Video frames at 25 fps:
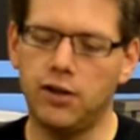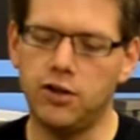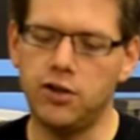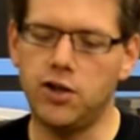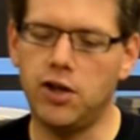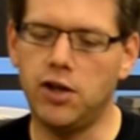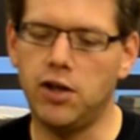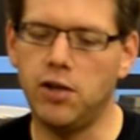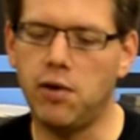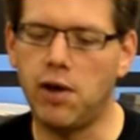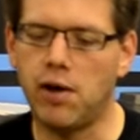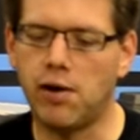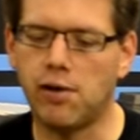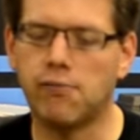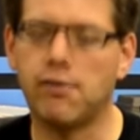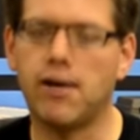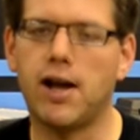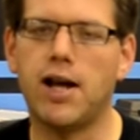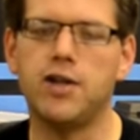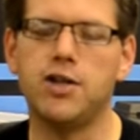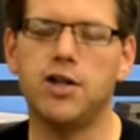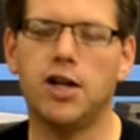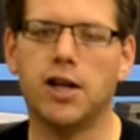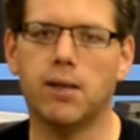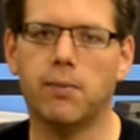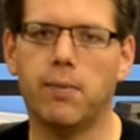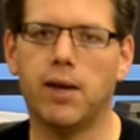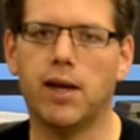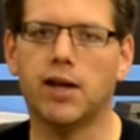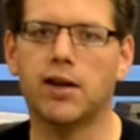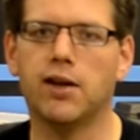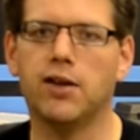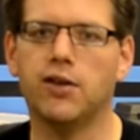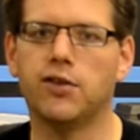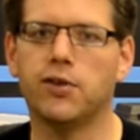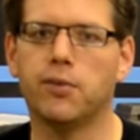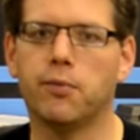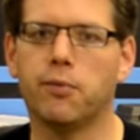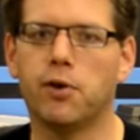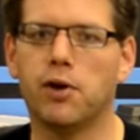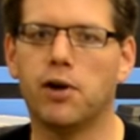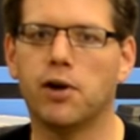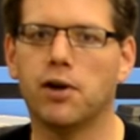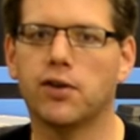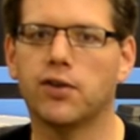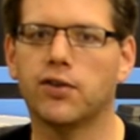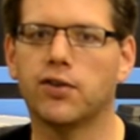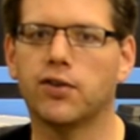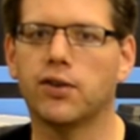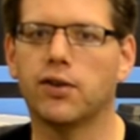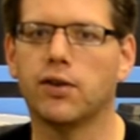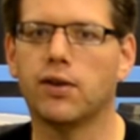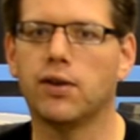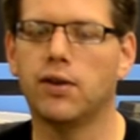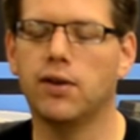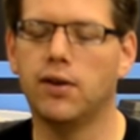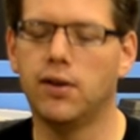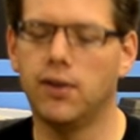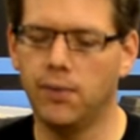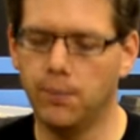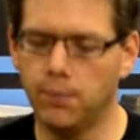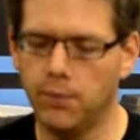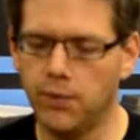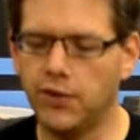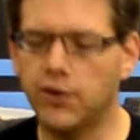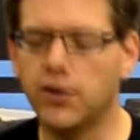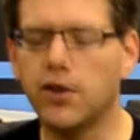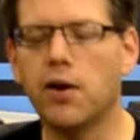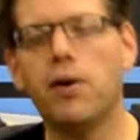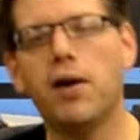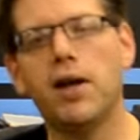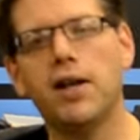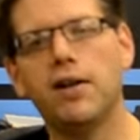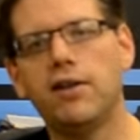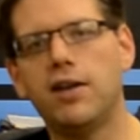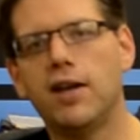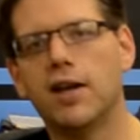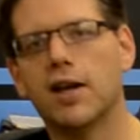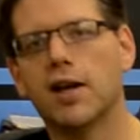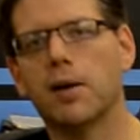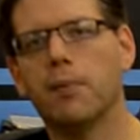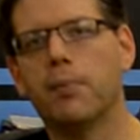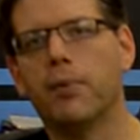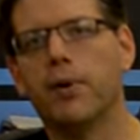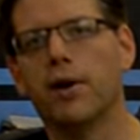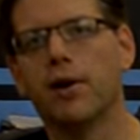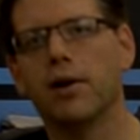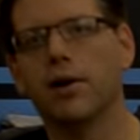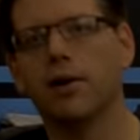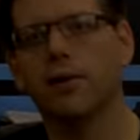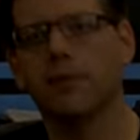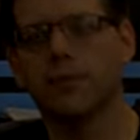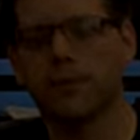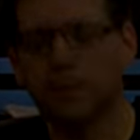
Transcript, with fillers: to show you how a ratcheting mechanism works. Let's go ahead and take it apart.